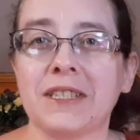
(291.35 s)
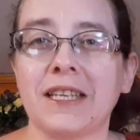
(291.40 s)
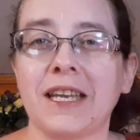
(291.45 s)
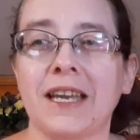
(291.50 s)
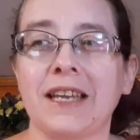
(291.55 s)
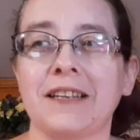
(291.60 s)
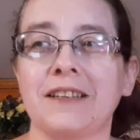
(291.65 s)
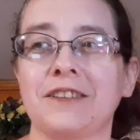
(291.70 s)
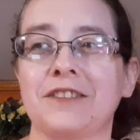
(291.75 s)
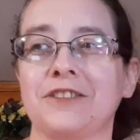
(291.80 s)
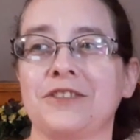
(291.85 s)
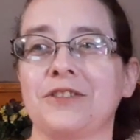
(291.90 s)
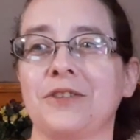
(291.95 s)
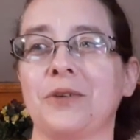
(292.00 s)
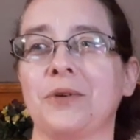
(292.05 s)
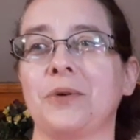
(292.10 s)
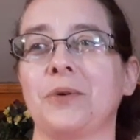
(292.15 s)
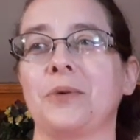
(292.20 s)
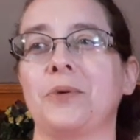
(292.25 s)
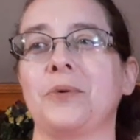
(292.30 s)
and
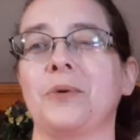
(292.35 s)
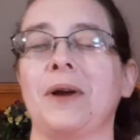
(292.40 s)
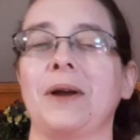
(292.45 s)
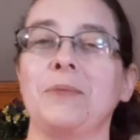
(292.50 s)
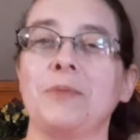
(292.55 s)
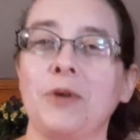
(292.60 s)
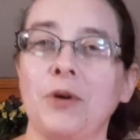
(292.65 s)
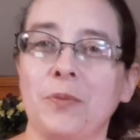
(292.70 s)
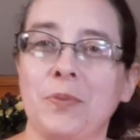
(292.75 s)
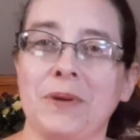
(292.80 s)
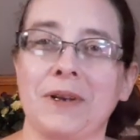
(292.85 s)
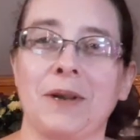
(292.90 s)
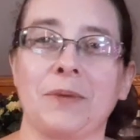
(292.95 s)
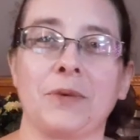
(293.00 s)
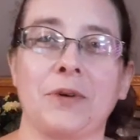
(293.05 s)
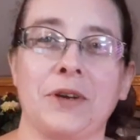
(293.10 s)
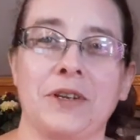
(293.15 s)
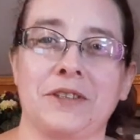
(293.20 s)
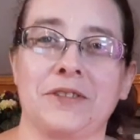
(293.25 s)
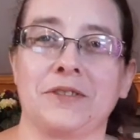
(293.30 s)
so I'm hoping
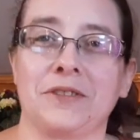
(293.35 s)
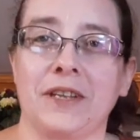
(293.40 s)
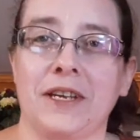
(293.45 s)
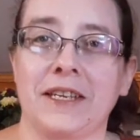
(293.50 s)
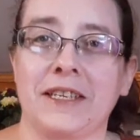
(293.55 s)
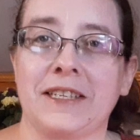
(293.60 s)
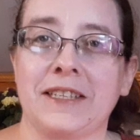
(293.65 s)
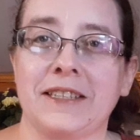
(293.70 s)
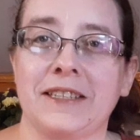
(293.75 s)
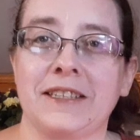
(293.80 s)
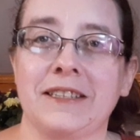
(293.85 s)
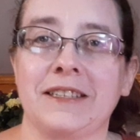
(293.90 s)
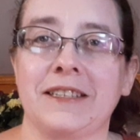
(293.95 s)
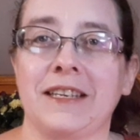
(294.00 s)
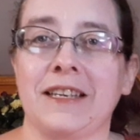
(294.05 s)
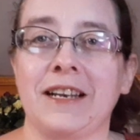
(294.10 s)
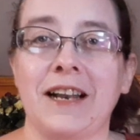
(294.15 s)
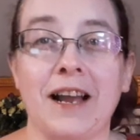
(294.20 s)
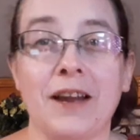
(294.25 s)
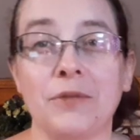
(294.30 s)
I'm going to like it,
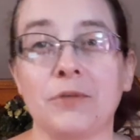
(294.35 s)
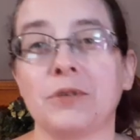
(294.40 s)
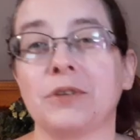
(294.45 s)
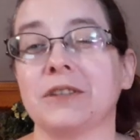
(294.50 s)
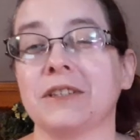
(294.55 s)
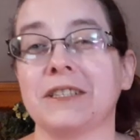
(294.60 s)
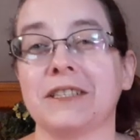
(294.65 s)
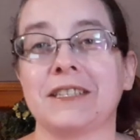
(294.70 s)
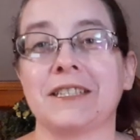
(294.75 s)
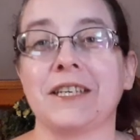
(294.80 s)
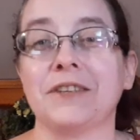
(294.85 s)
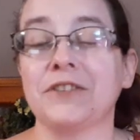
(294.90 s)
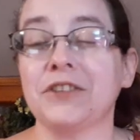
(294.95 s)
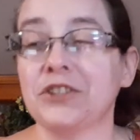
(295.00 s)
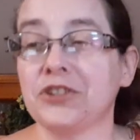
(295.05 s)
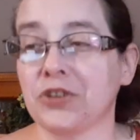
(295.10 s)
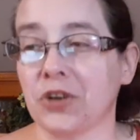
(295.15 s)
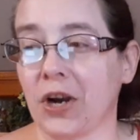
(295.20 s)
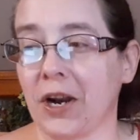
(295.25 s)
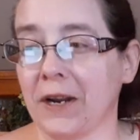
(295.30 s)
and I will at least give it a
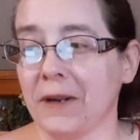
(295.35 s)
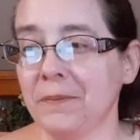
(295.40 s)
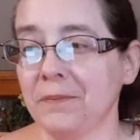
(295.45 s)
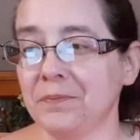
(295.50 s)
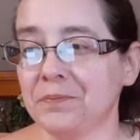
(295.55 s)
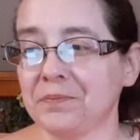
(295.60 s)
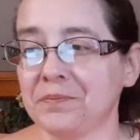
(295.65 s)
try.